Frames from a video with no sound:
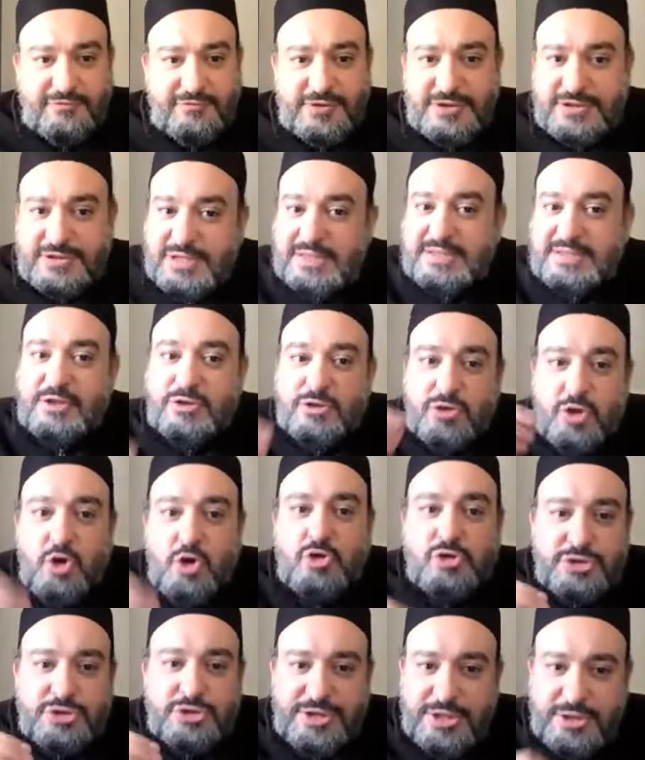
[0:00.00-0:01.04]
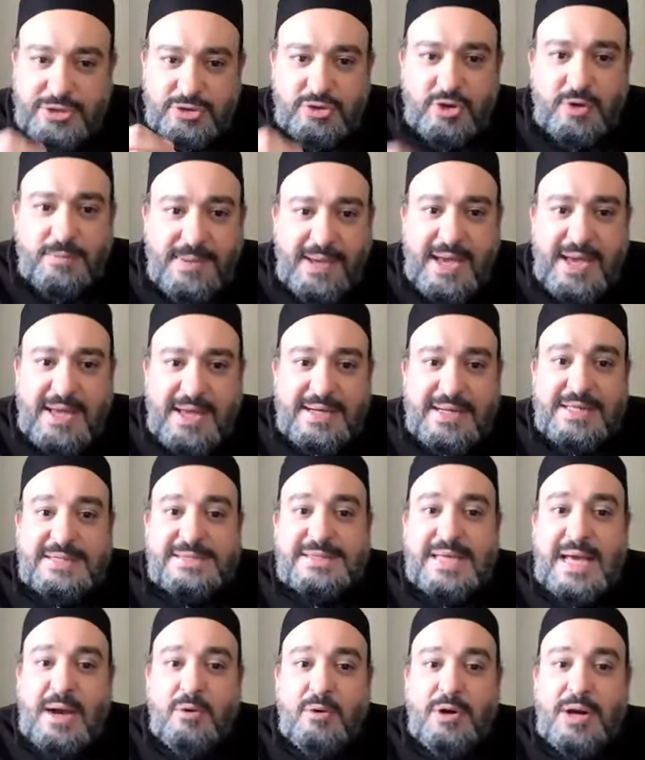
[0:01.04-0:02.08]
It's not that those things are bad, it's
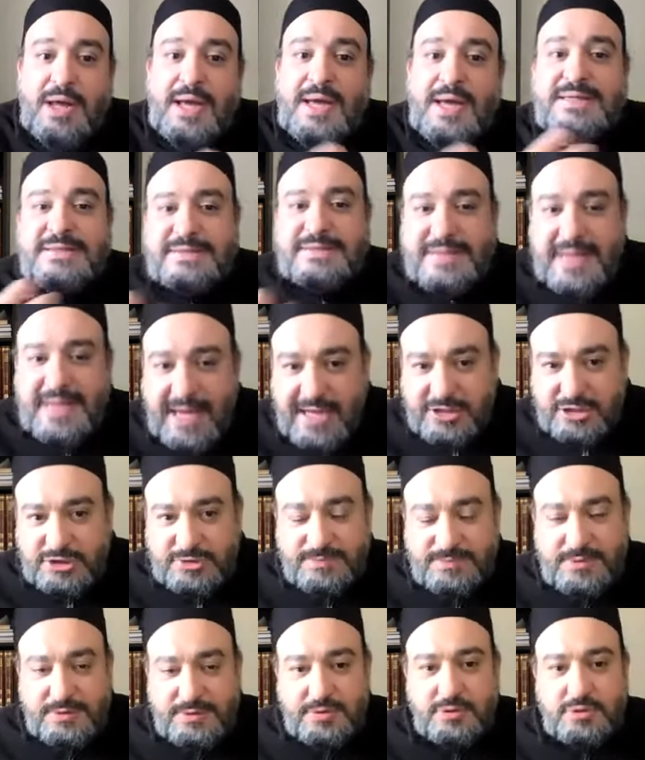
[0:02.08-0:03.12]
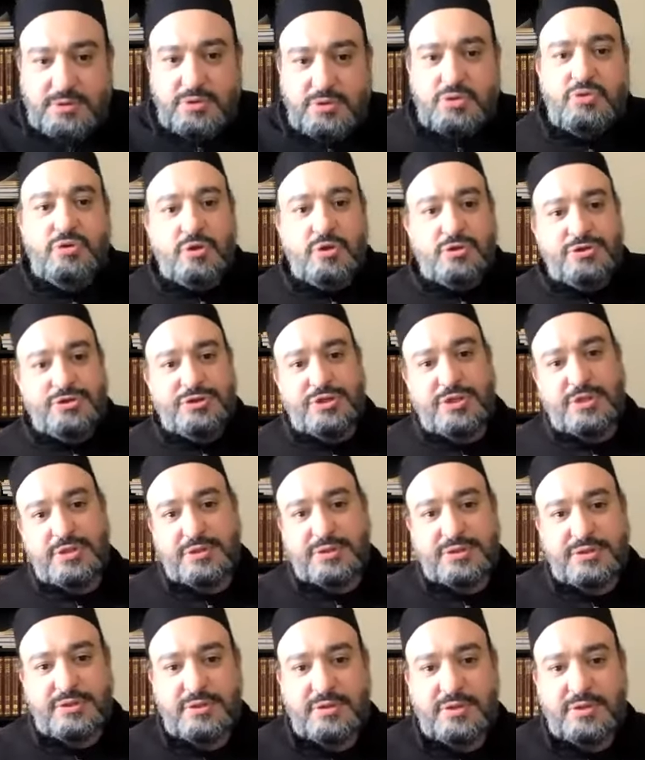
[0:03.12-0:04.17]
our attachment to those
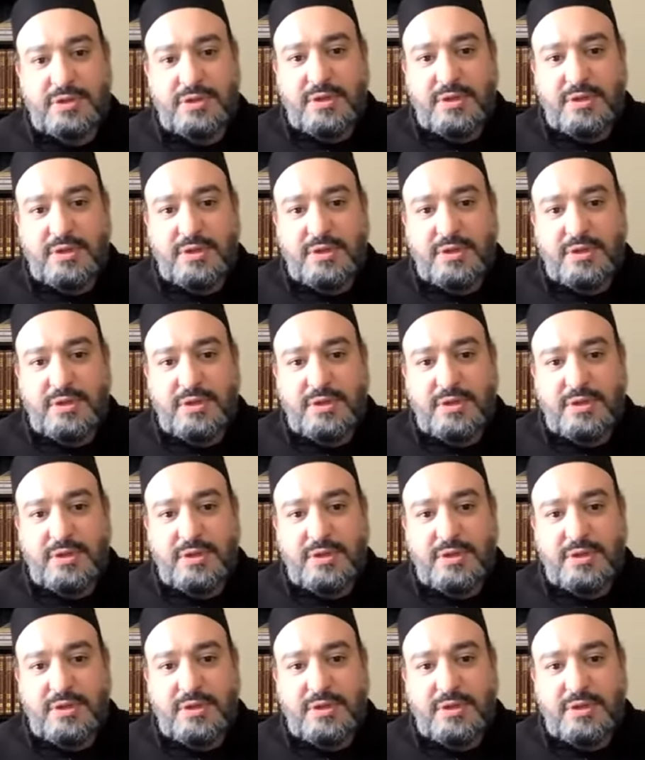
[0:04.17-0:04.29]
things.